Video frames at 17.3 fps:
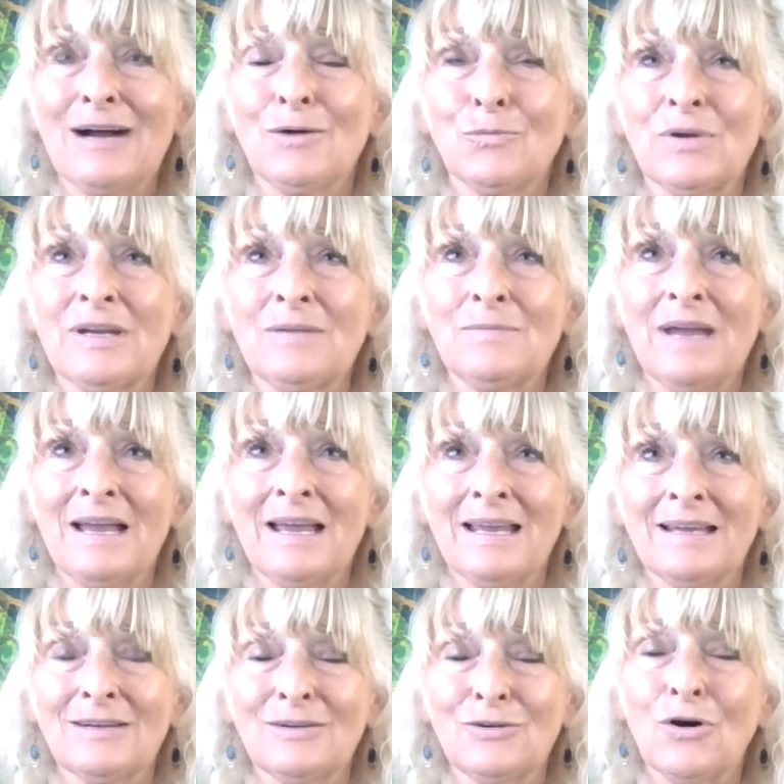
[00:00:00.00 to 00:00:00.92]
we
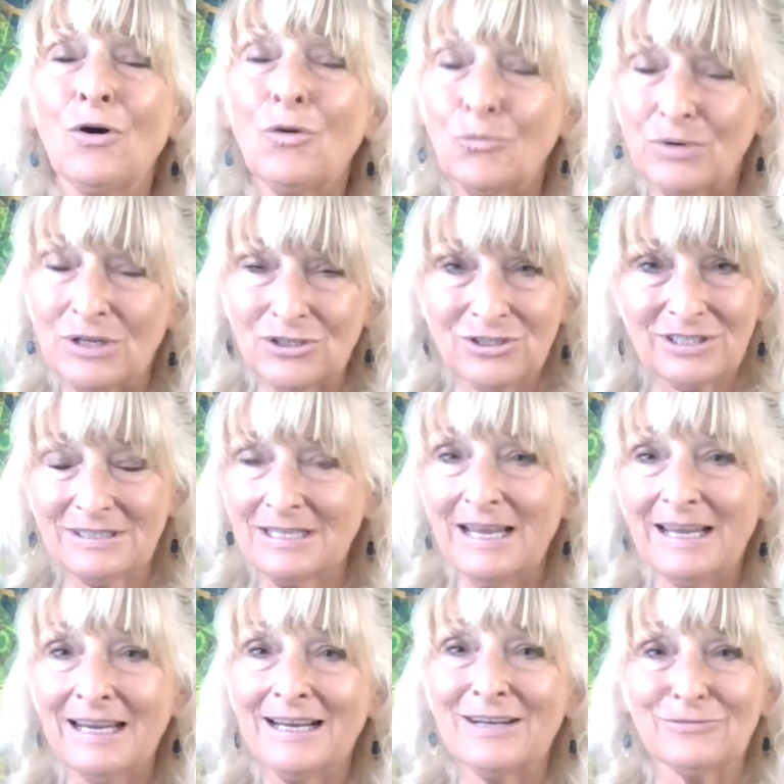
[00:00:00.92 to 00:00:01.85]
may not wish to
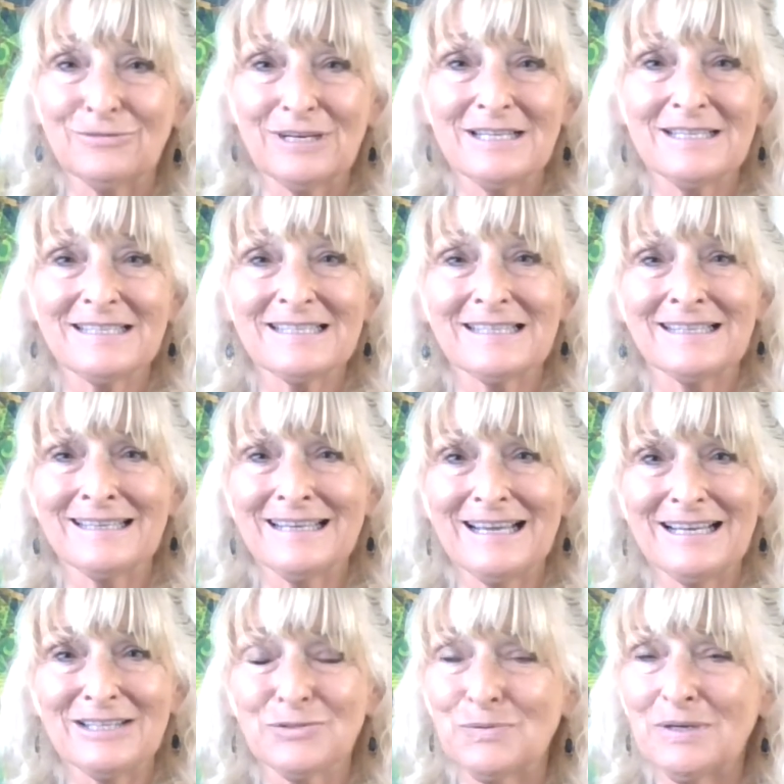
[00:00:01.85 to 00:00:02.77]
take a risk in
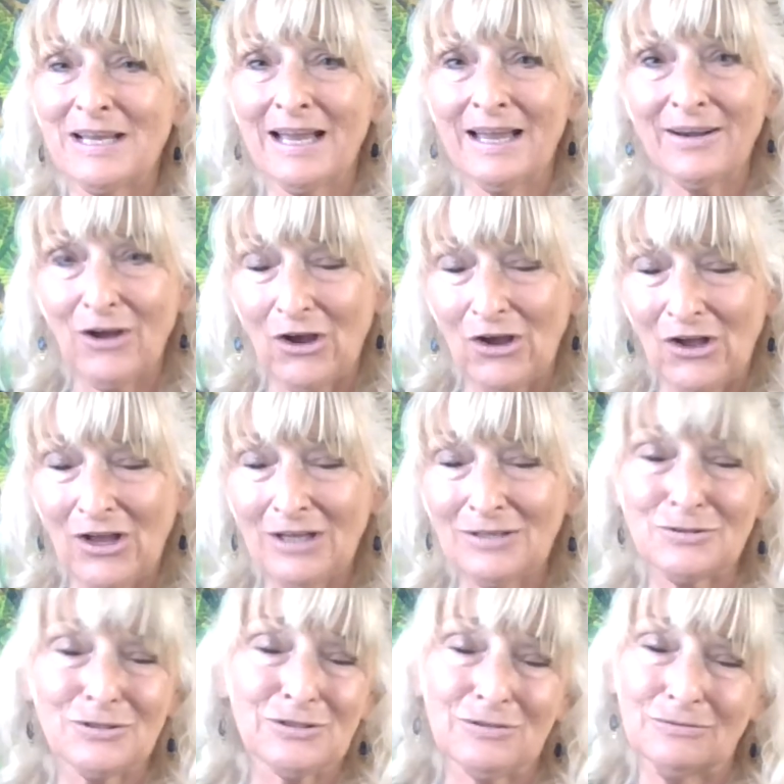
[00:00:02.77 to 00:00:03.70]
case we get
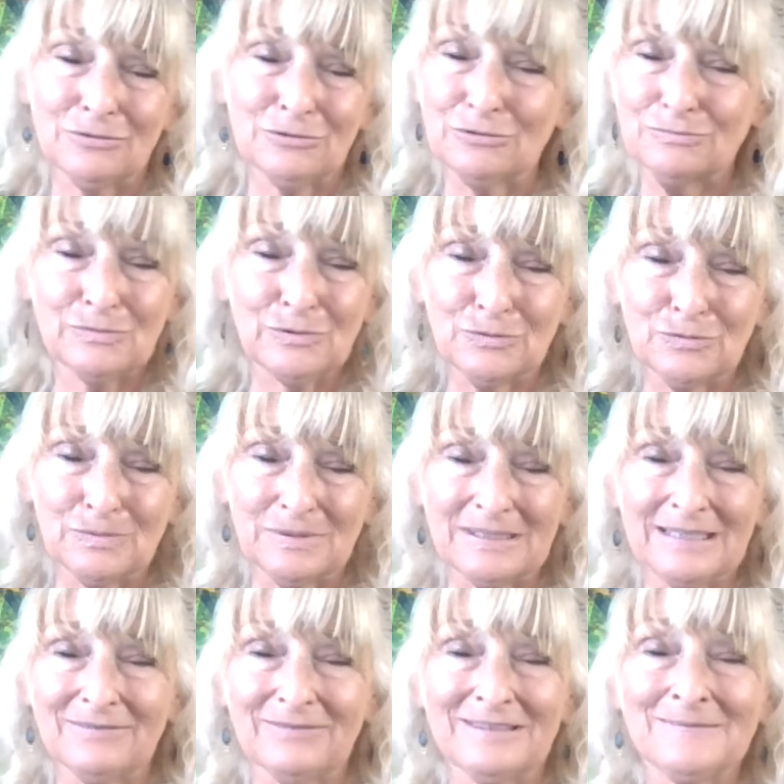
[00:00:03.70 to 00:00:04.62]
hurt or
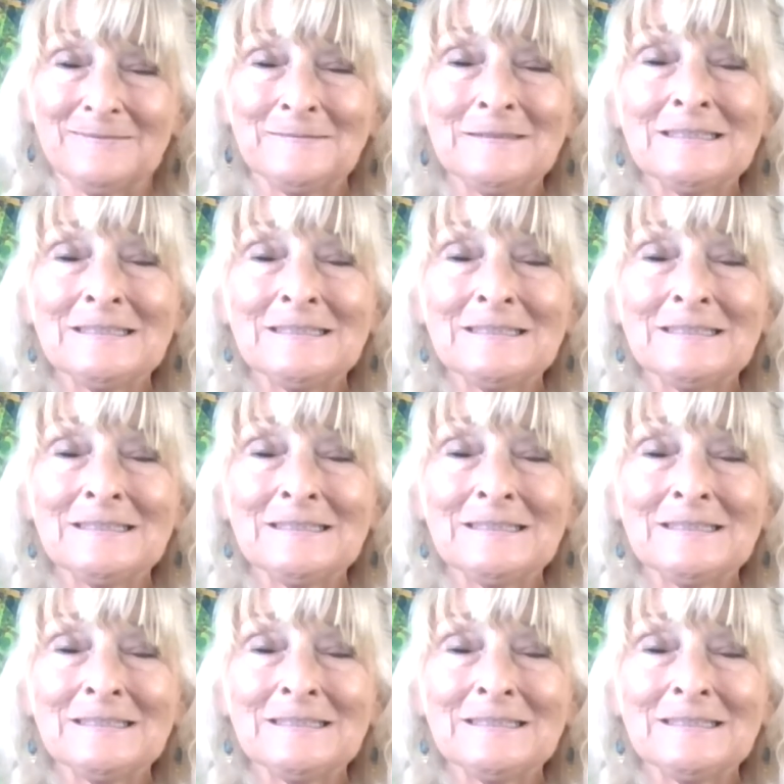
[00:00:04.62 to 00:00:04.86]
whatever.